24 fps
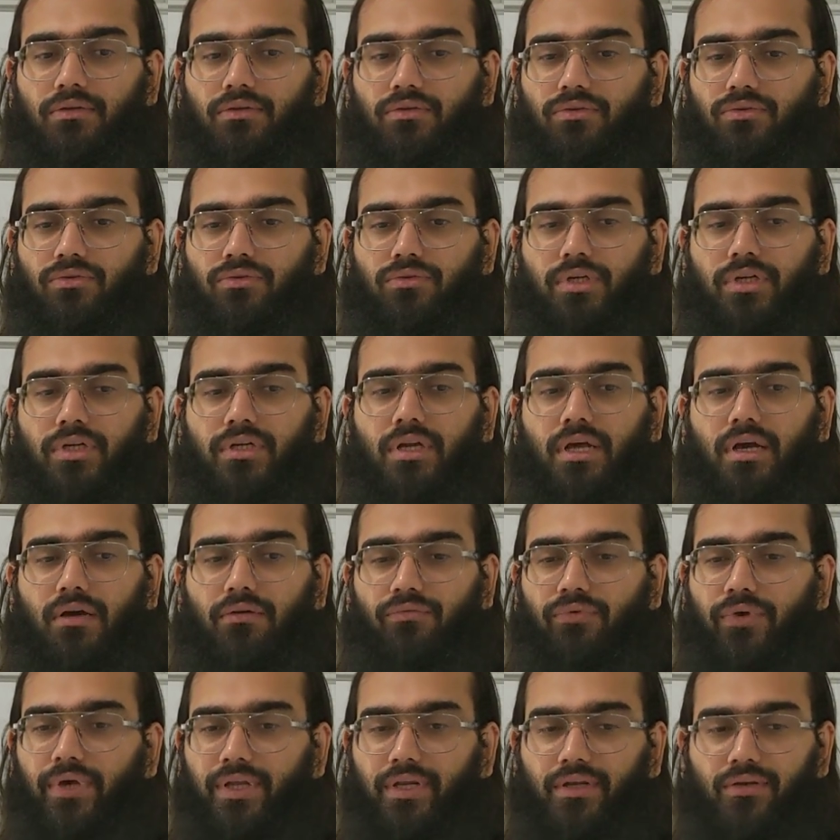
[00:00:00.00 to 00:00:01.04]
you did
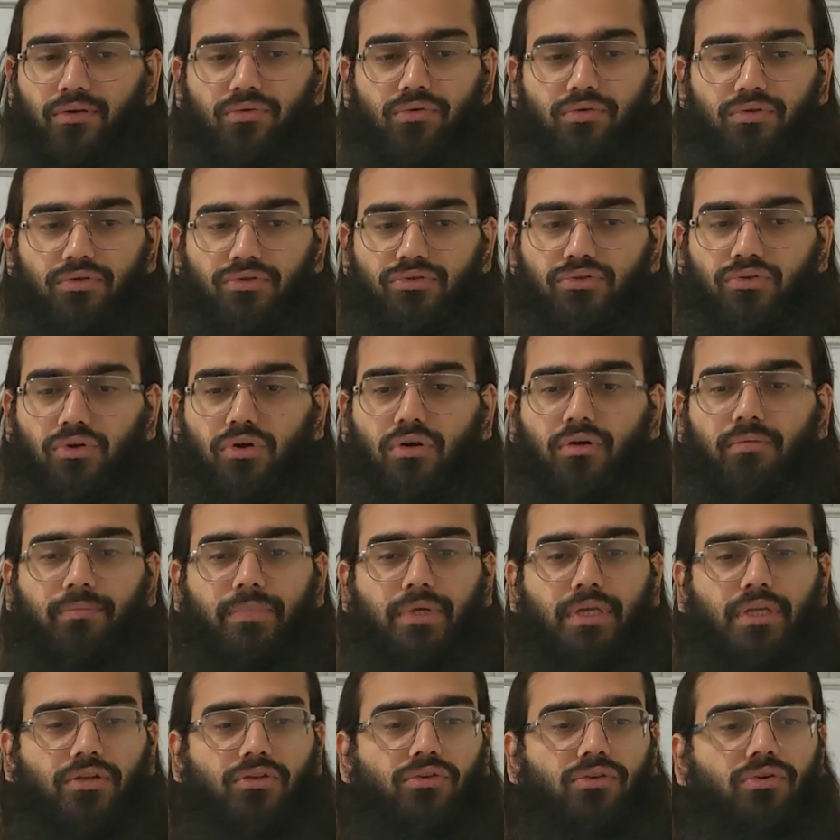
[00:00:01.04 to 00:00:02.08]
a very good job
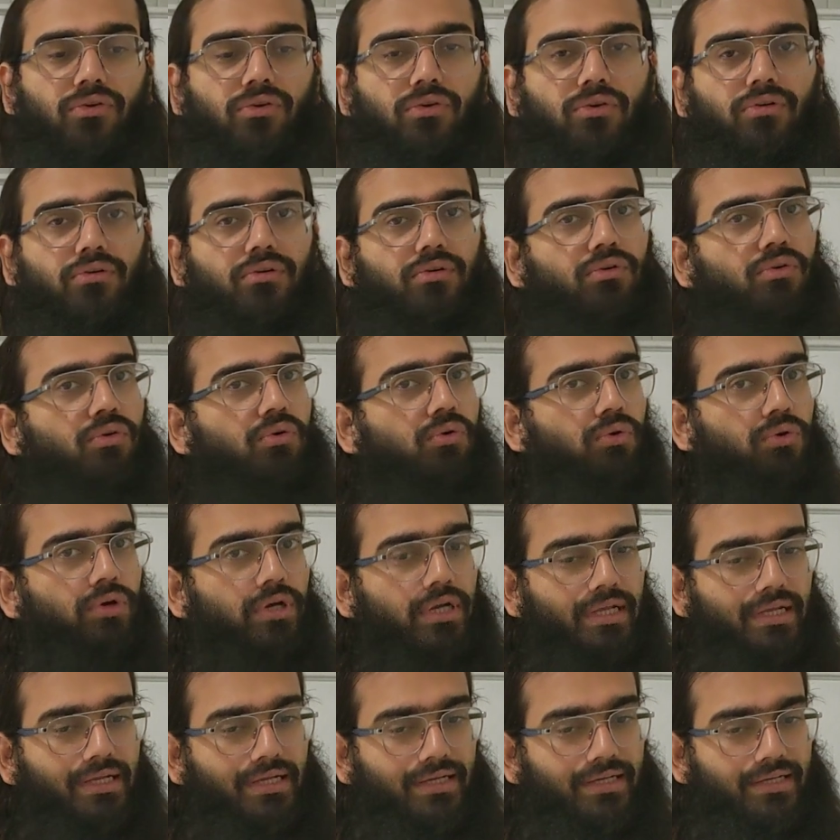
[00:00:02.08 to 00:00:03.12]
in your
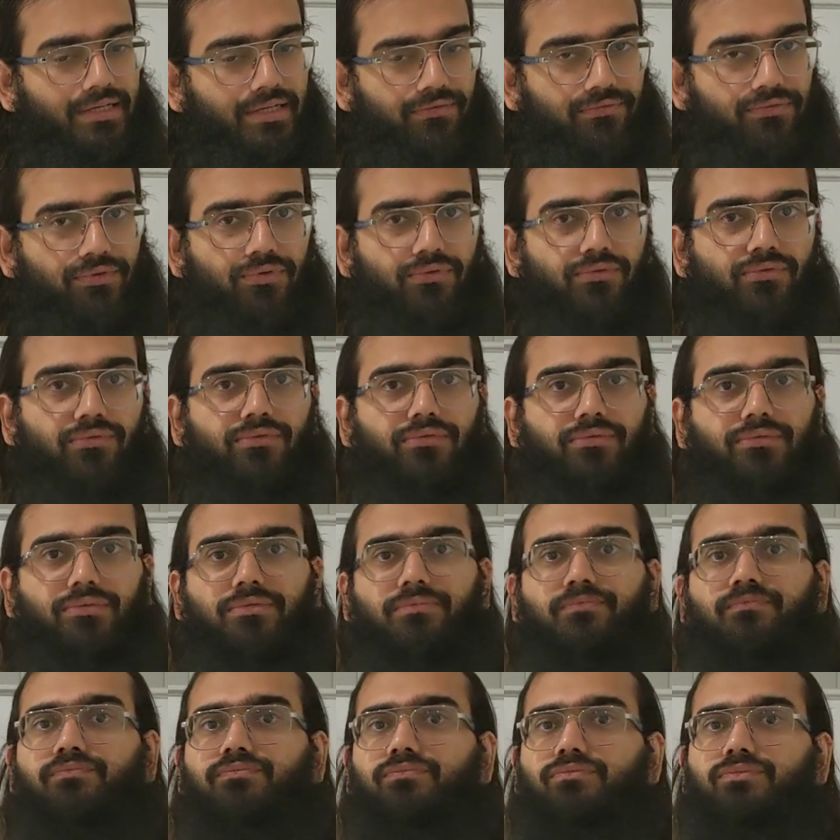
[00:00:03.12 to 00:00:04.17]
coding interviews,
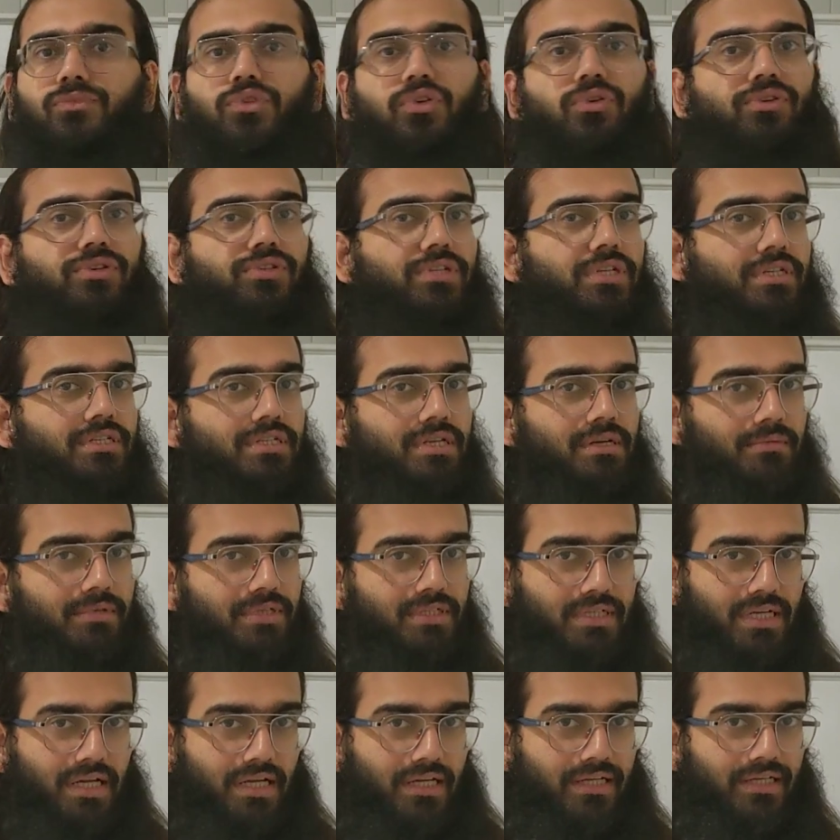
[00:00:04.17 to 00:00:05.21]
your system
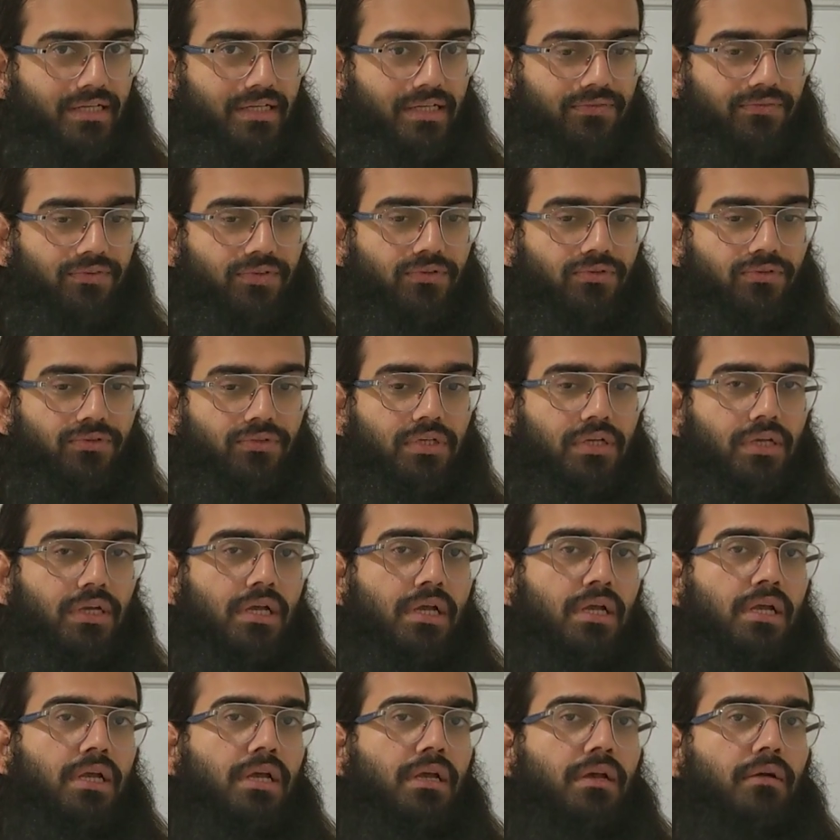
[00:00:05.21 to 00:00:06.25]
design interviews,
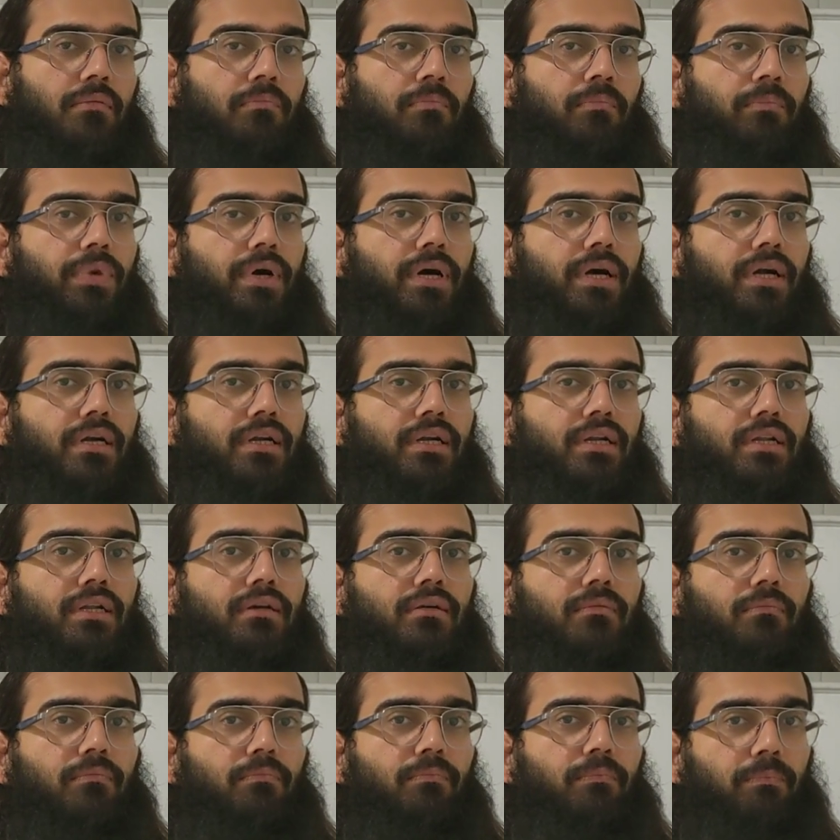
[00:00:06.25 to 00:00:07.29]

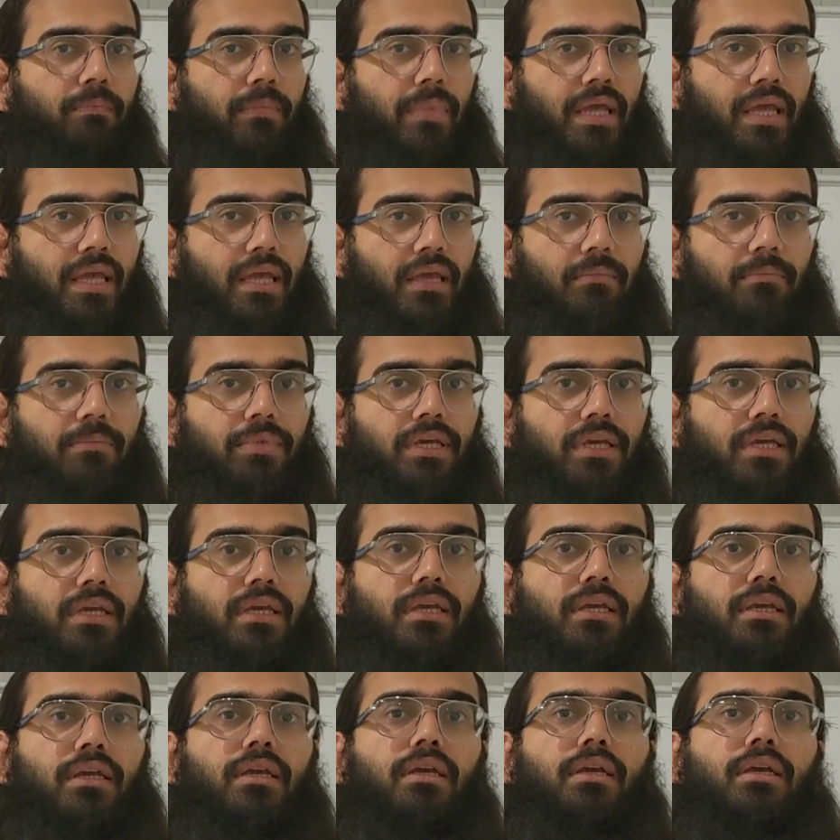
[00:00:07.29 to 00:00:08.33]
but
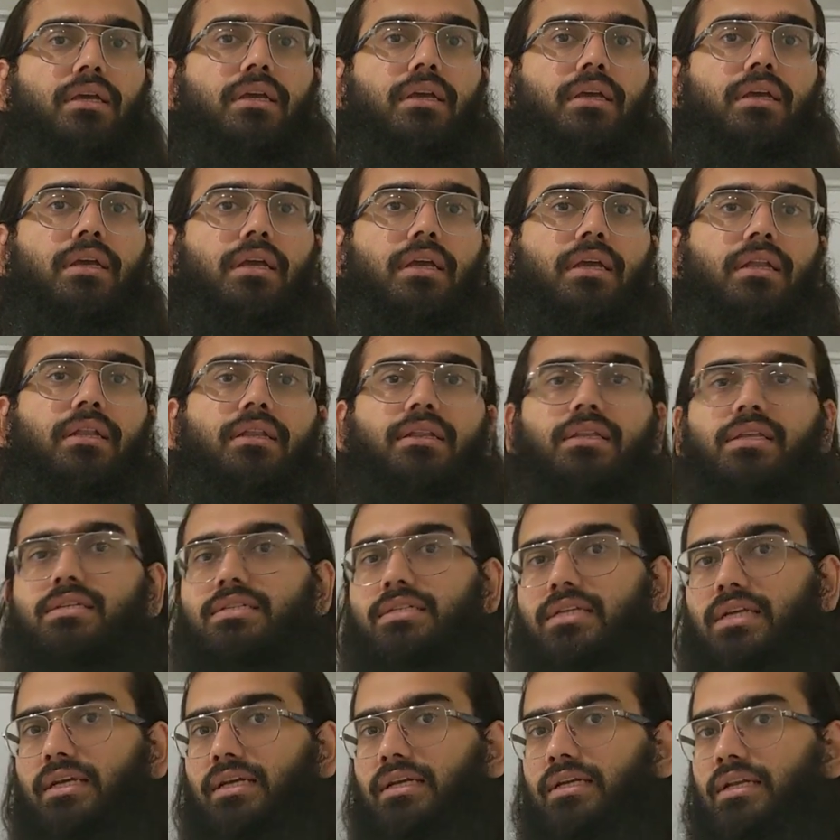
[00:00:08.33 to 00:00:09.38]
maybe in
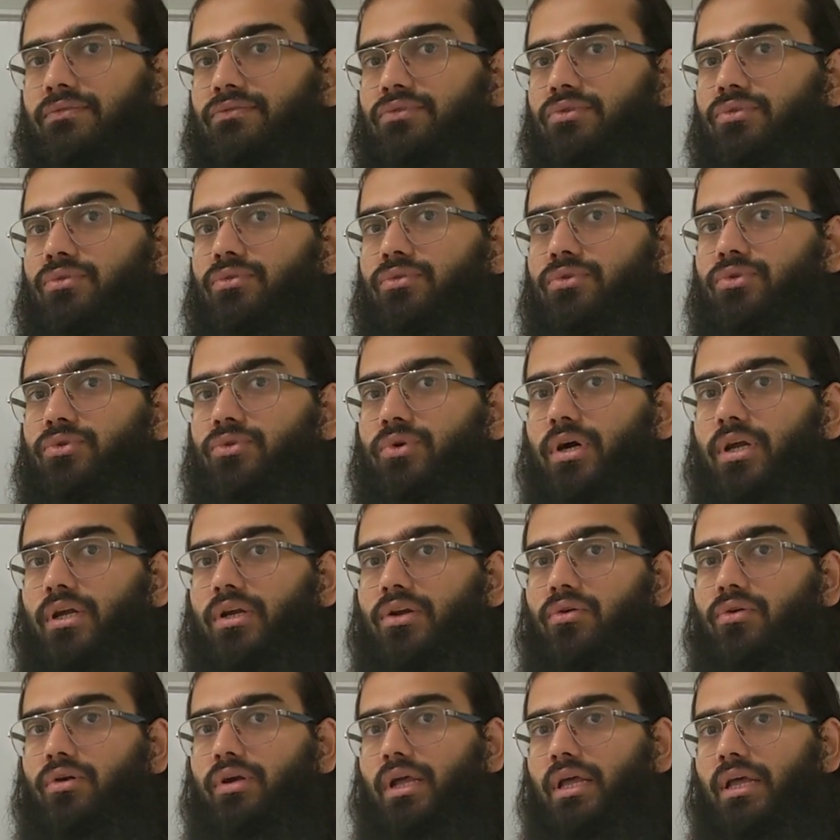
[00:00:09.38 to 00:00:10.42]
this interview you are
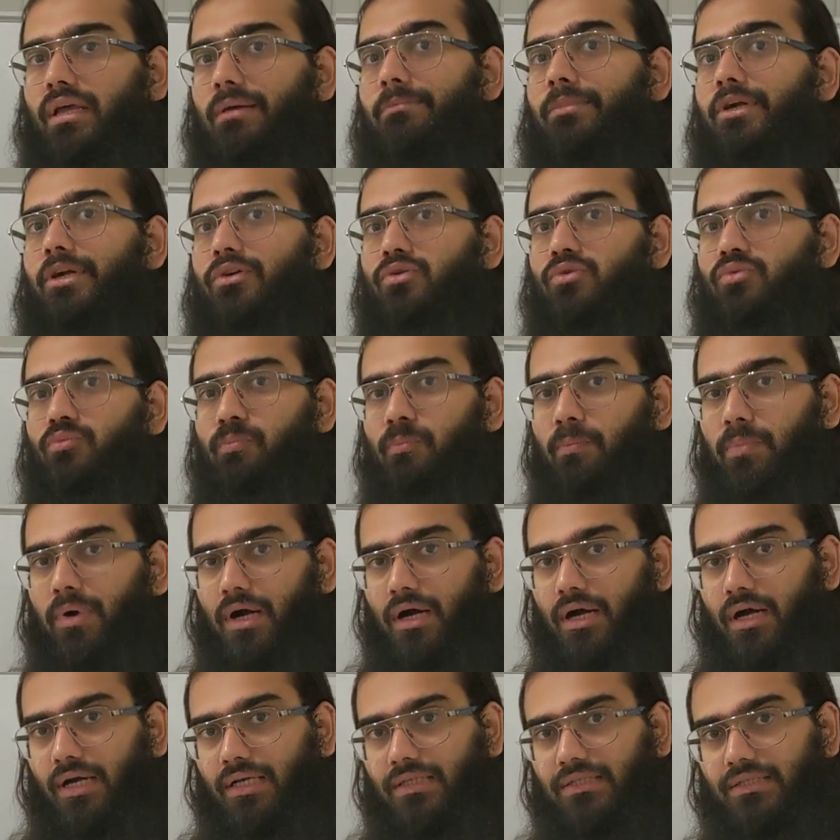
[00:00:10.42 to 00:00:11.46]
not able to
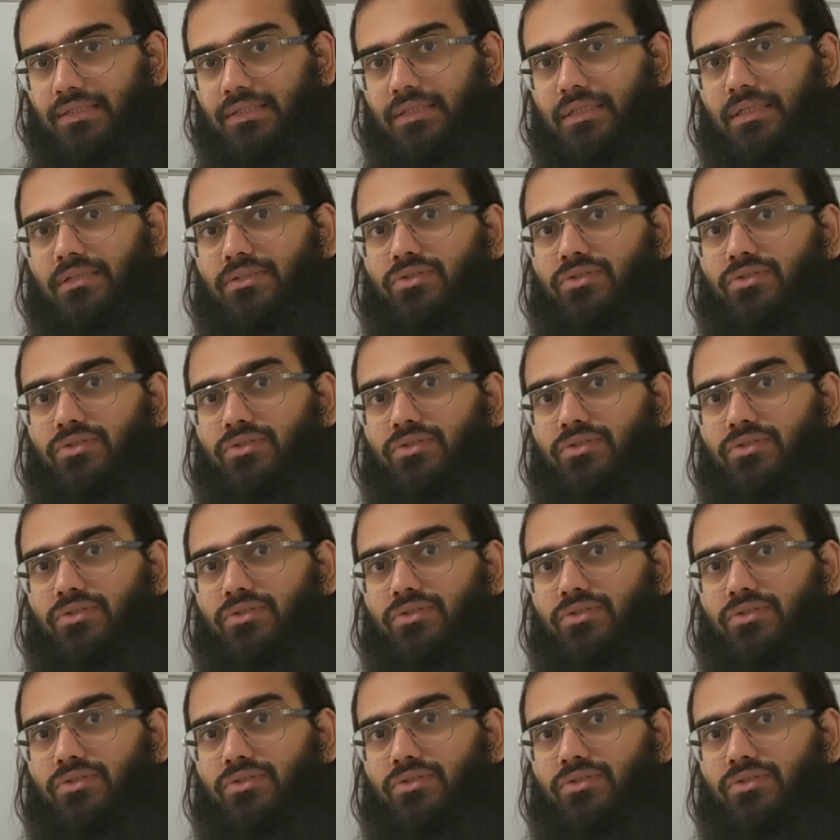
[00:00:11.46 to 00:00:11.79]
pass.